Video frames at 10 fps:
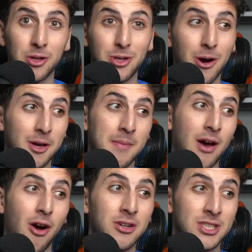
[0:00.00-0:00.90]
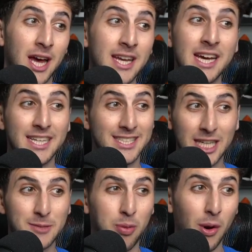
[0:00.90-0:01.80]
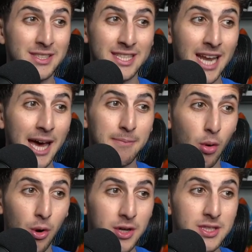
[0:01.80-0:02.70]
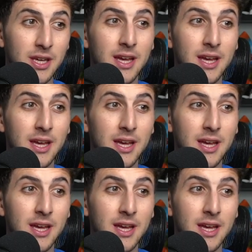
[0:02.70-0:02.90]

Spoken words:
Talking about Hartenstein, 6 points, 9 boards,